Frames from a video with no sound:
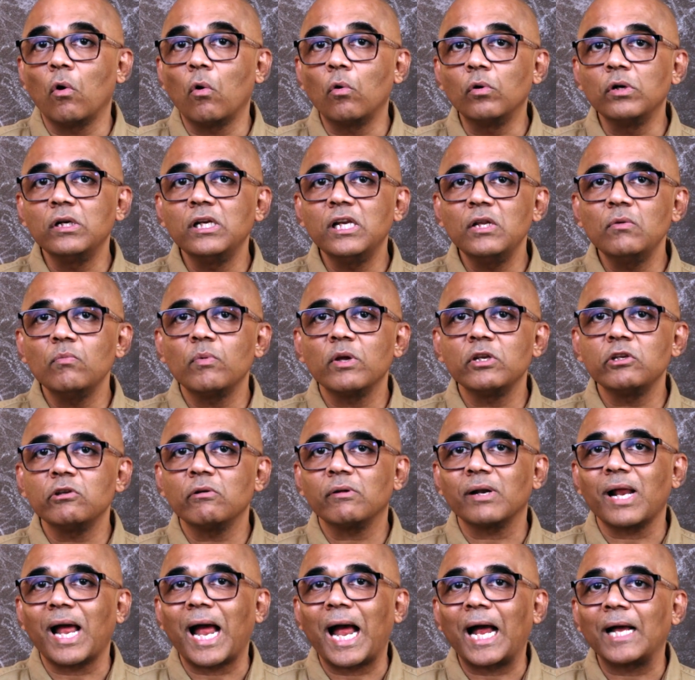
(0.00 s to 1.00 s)
only when
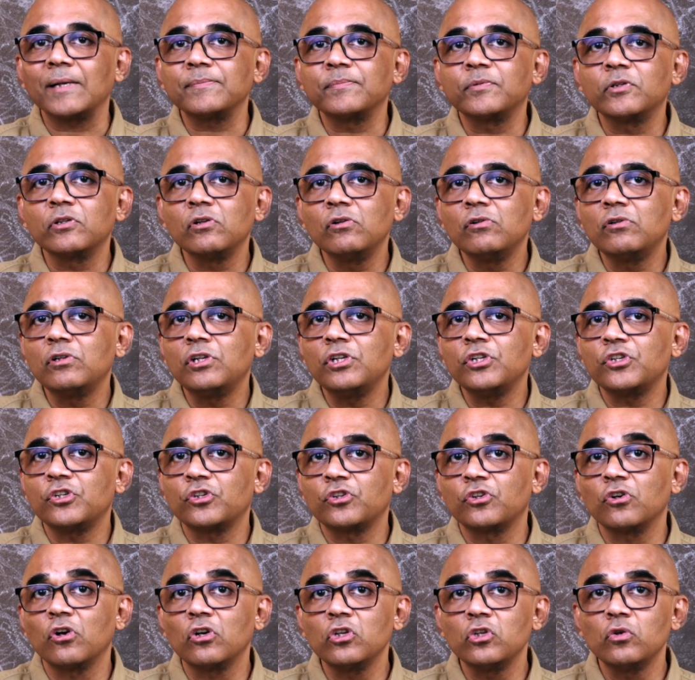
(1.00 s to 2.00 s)
you're absolutely
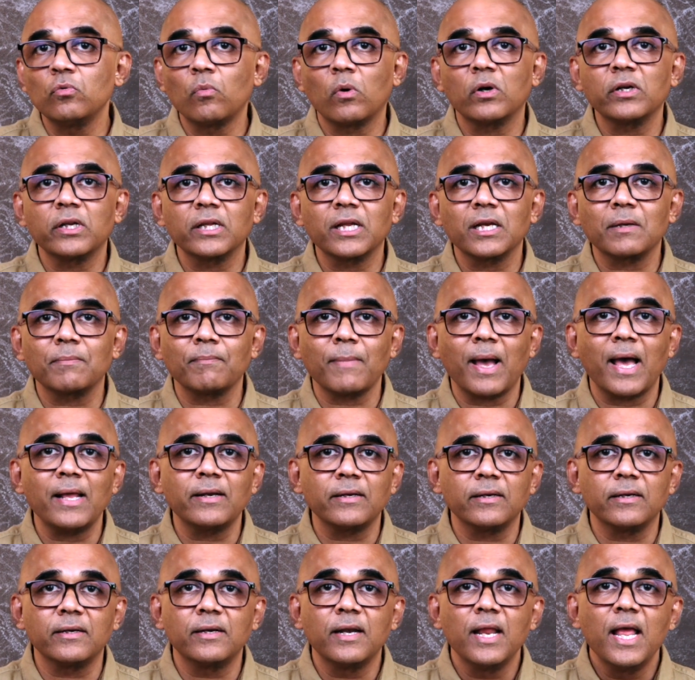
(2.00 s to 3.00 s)
sure you want to get
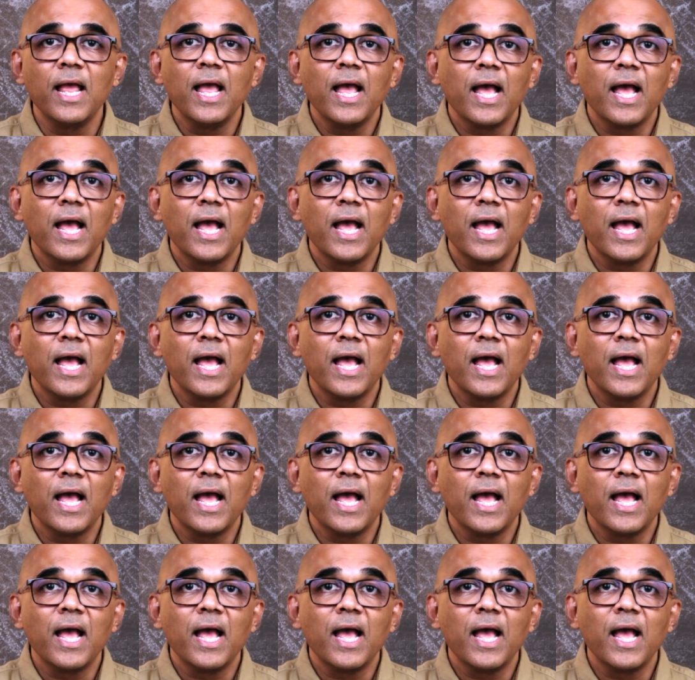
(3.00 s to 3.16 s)
married,